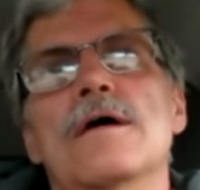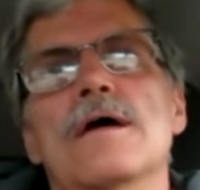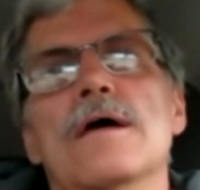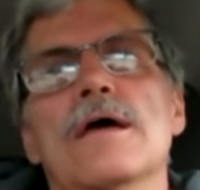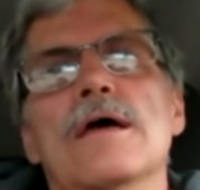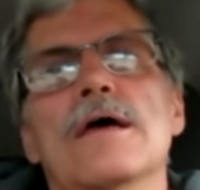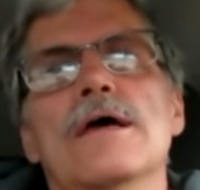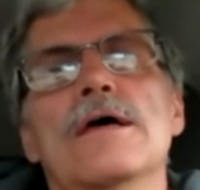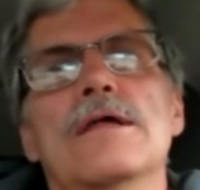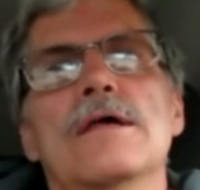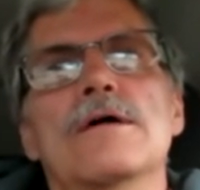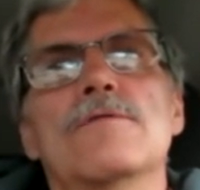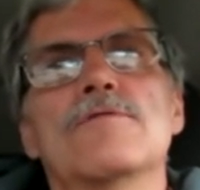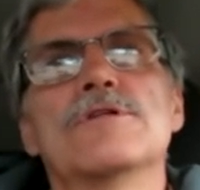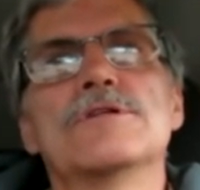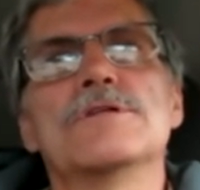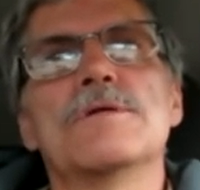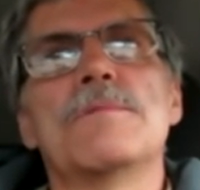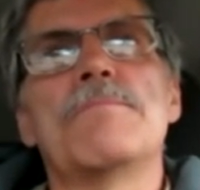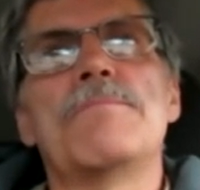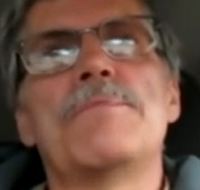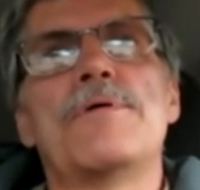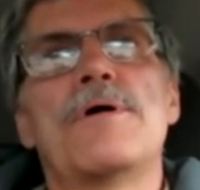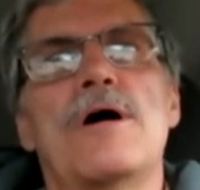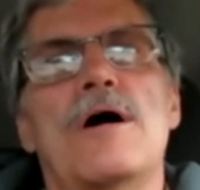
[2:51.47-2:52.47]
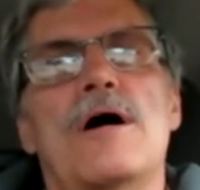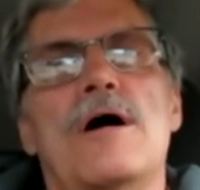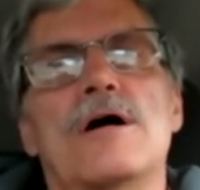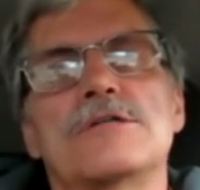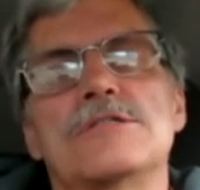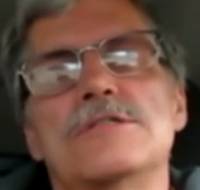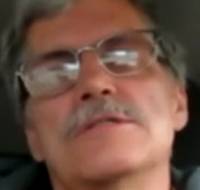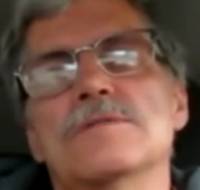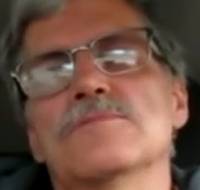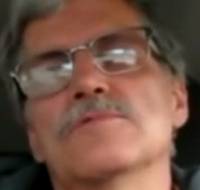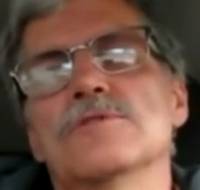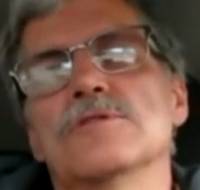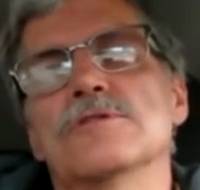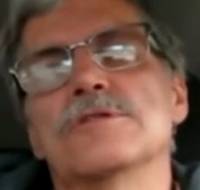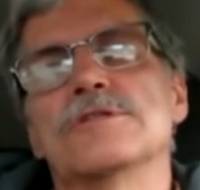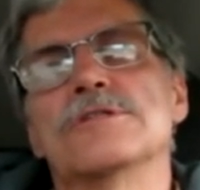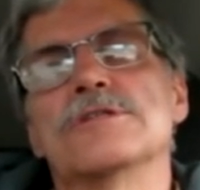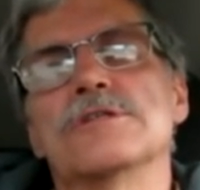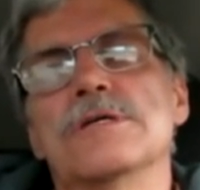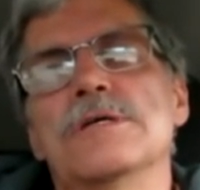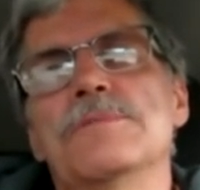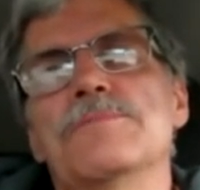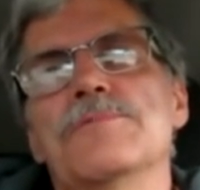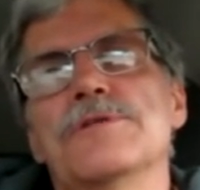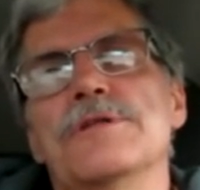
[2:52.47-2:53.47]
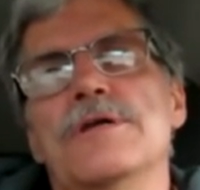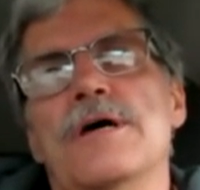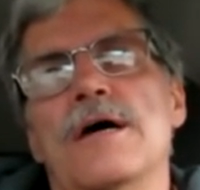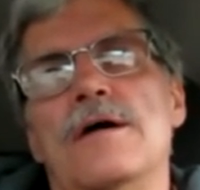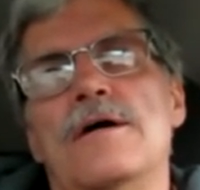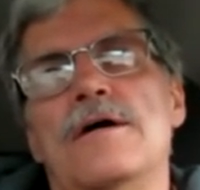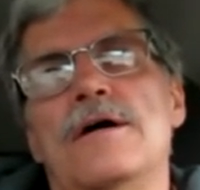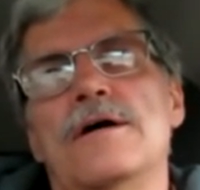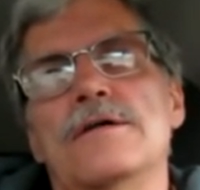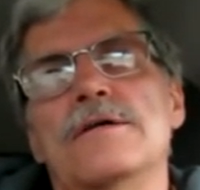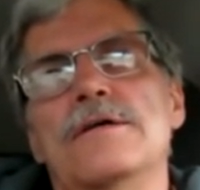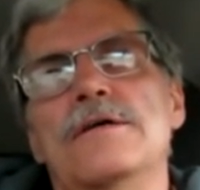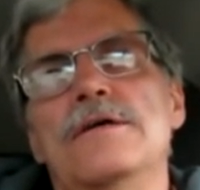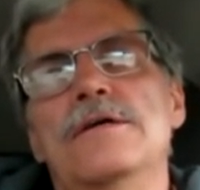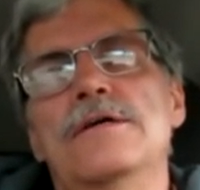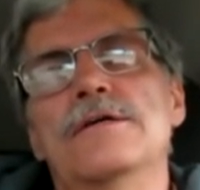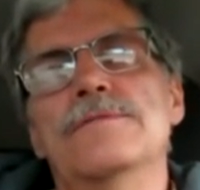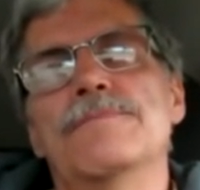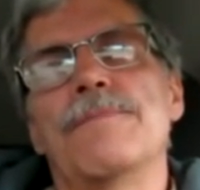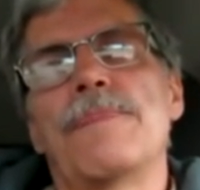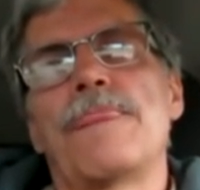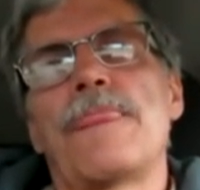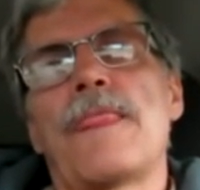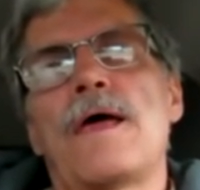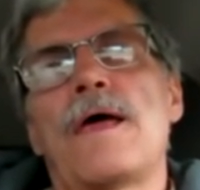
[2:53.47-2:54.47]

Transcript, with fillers: and it was impossible to sleep with that kind of heat.